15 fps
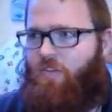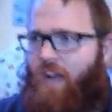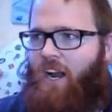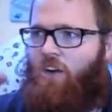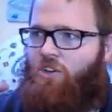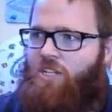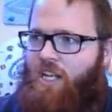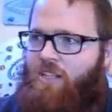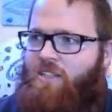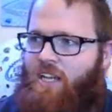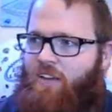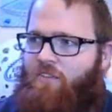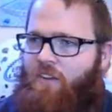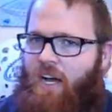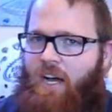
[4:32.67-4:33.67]
fire sounds like
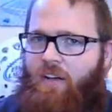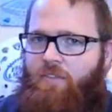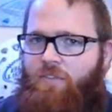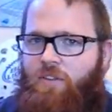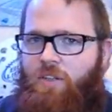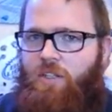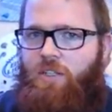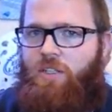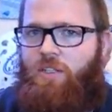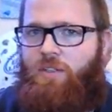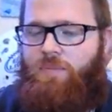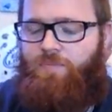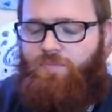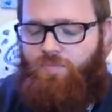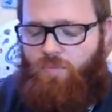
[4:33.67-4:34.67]
0 to
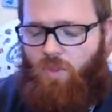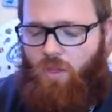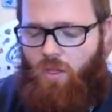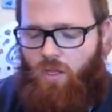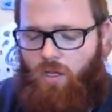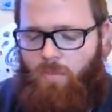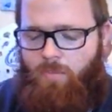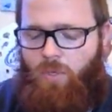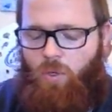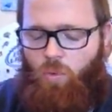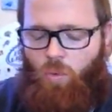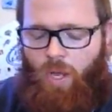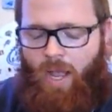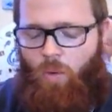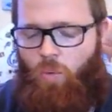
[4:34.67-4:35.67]
incineration. But
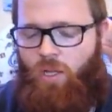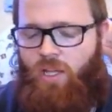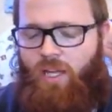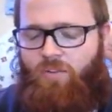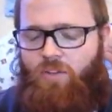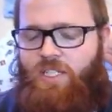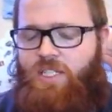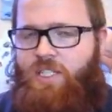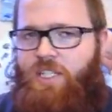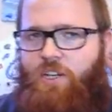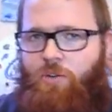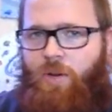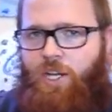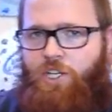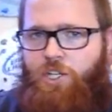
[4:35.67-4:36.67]
at what level is
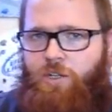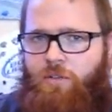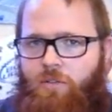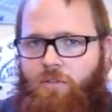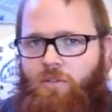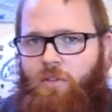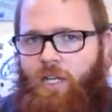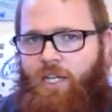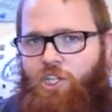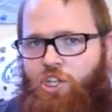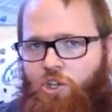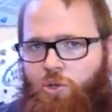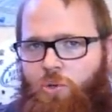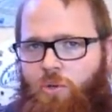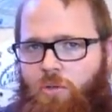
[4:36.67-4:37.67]
incineration? Ooh. Like
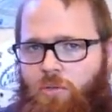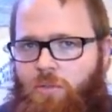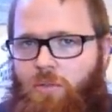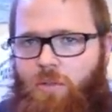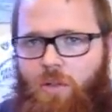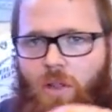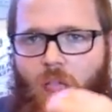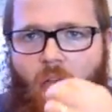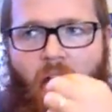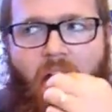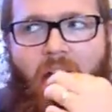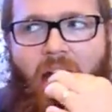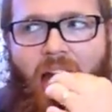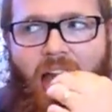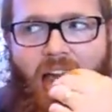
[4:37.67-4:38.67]
2?
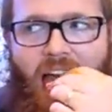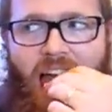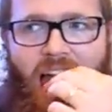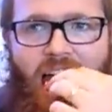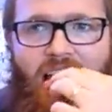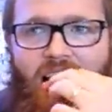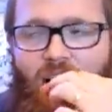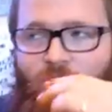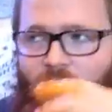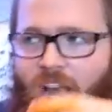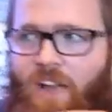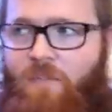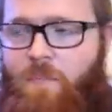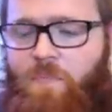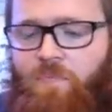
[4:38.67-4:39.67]
5?
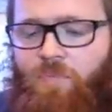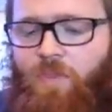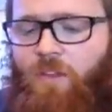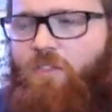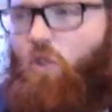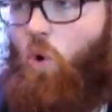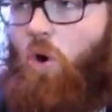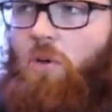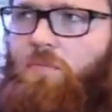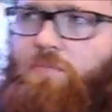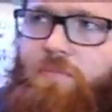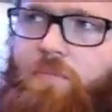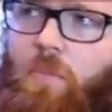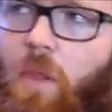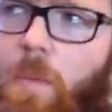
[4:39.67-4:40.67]
5? I gotta, I gotta,